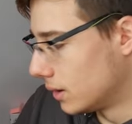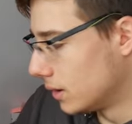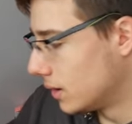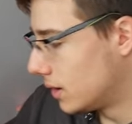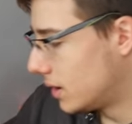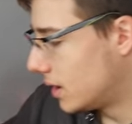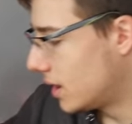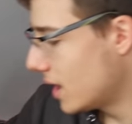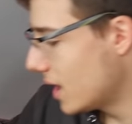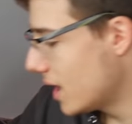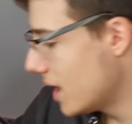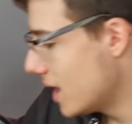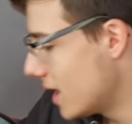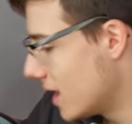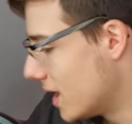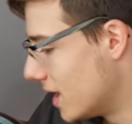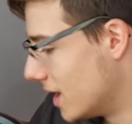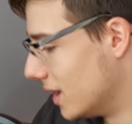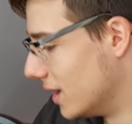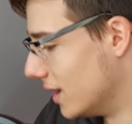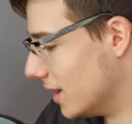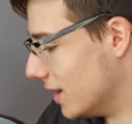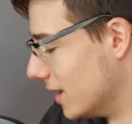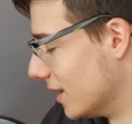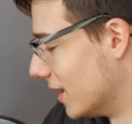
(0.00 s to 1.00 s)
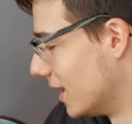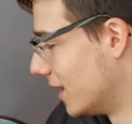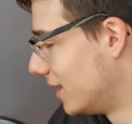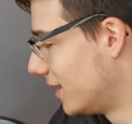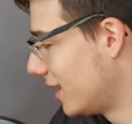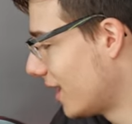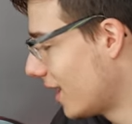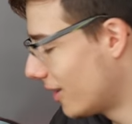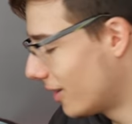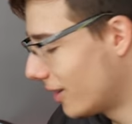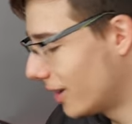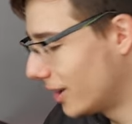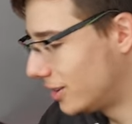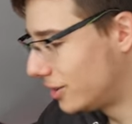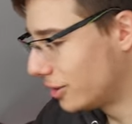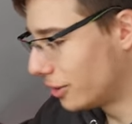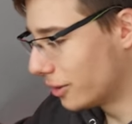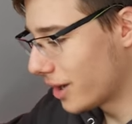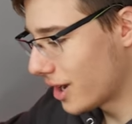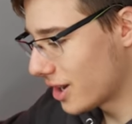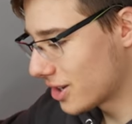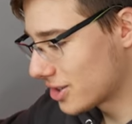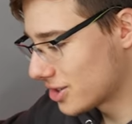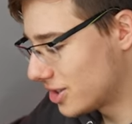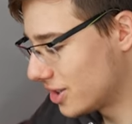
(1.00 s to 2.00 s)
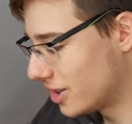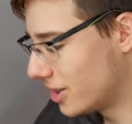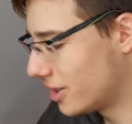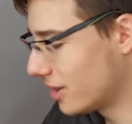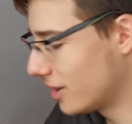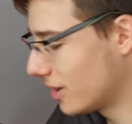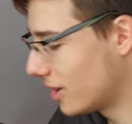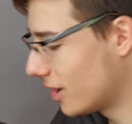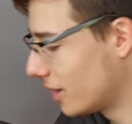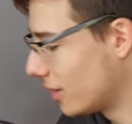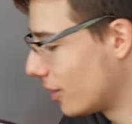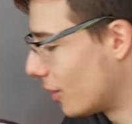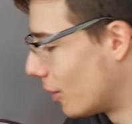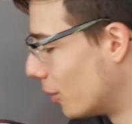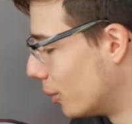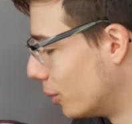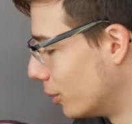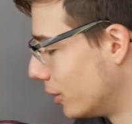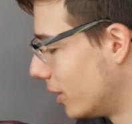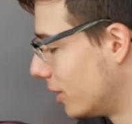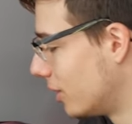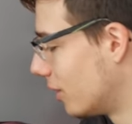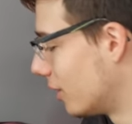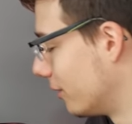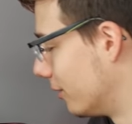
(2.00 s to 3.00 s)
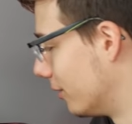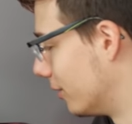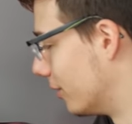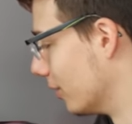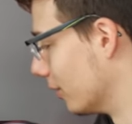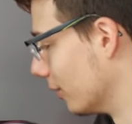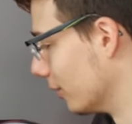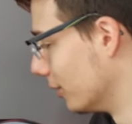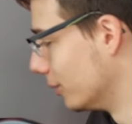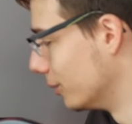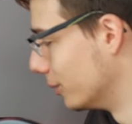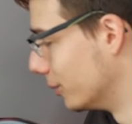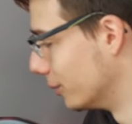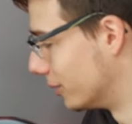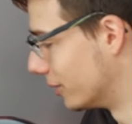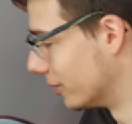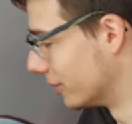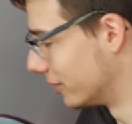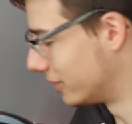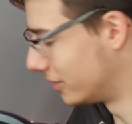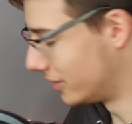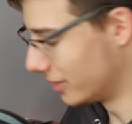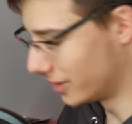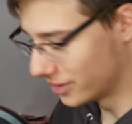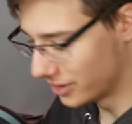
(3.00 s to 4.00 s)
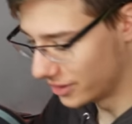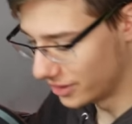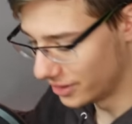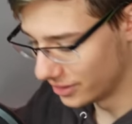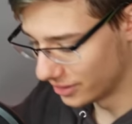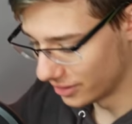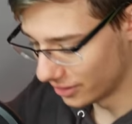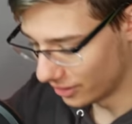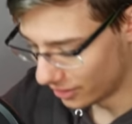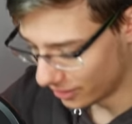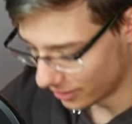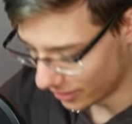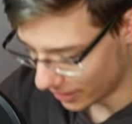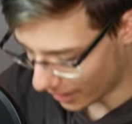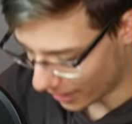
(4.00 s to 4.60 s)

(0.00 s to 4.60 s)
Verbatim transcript: Okay, and now I don't actually think I own enough glue to stick these on.